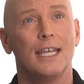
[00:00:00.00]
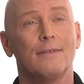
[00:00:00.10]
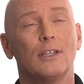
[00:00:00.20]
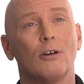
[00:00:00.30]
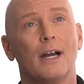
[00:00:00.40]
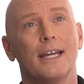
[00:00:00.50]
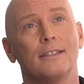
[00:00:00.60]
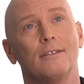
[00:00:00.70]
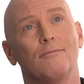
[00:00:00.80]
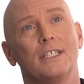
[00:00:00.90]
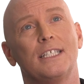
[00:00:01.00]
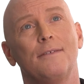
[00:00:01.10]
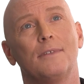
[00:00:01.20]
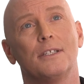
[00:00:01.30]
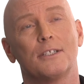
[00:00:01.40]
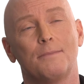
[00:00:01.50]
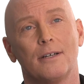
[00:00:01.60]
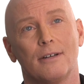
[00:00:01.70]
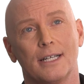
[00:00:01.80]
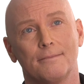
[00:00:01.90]
Even though I had received the
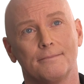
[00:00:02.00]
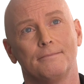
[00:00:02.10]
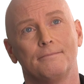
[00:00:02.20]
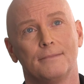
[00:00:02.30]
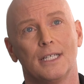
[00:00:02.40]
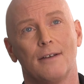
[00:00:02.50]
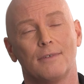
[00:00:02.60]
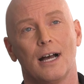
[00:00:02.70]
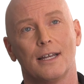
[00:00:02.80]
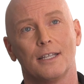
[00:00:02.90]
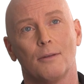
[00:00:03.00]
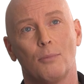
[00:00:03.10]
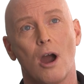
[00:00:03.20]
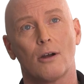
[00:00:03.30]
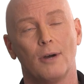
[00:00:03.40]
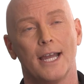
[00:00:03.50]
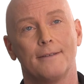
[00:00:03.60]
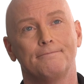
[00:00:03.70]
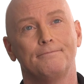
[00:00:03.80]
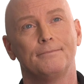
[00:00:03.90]
Spirit of God on the
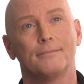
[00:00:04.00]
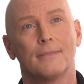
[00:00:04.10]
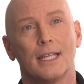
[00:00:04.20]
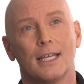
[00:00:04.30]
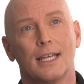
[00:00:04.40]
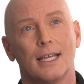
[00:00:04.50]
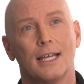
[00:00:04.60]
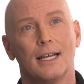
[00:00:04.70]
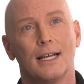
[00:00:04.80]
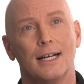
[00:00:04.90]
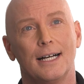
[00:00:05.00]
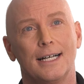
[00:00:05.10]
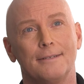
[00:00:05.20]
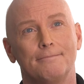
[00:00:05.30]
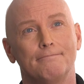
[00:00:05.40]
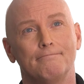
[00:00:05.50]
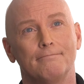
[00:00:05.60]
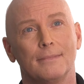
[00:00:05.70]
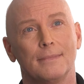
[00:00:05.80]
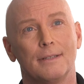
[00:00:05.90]
Parkway,
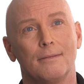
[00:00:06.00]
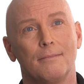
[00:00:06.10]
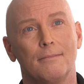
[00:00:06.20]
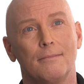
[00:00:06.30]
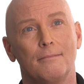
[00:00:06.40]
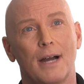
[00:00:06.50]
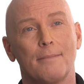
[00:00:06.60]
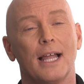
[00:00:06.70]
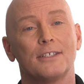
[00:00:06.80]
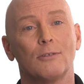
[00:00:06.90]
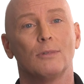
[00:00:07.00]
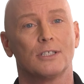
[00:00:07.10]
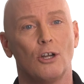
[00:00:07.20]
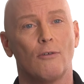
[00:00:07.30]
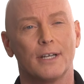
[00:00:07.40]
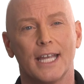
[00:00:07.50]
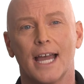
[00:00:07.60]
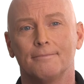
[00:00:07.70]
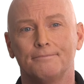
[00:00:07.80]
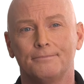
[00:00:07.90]
my blessing wasn't over
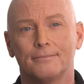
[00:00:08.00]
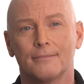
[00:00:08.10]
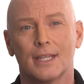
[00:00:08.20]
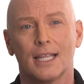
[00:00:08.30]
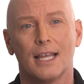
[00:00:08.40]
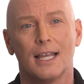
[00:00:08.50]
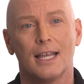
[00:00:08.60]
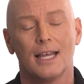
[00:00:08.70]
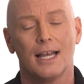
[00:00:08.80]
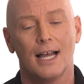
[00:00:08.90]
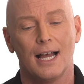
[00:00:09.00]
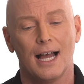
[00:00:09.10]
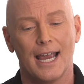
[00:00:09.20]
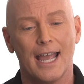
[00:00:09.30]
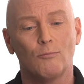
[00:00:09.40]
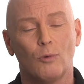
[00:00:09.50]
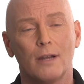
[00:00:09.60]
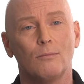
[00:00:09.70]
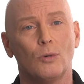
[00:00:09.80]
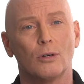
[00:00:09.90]
yet. I had
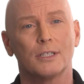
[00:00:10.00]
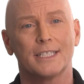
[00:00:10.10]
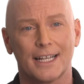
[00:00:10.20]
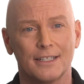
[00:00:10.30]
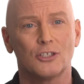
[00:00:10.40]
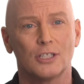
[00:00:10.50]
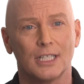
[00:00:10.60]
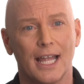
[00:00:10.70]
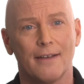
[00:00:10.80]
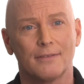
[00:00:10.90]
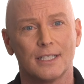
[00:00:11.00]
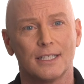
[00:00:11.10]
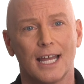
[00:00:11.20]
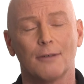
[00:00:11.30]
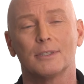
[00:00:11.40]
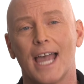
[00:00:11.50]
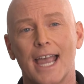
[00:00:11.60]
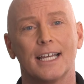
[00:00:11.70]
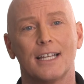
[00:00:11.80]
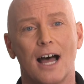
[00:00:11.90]
one more technician left that I was
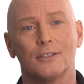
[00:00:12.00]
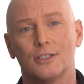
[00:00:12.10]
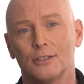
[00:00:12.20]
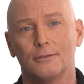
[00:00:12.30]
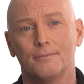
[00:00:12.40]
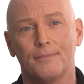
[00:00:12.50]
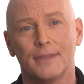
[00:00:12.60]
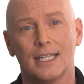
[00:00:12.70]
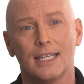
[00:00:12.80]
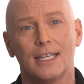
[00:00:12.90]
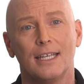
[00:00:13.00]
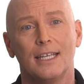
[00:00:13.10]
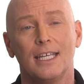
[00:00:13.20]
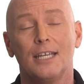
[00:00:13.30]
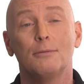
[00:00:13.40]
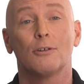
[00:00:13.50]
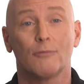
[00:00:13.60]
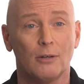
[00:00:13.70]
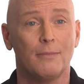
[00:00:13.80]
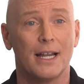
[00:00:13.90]
hanging on to. He was a
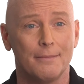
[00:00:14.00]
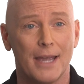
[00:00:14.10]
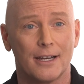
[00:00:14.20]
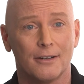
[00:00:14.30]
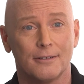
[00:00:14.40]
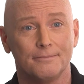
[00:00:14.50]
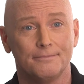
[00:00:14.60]
real money maker.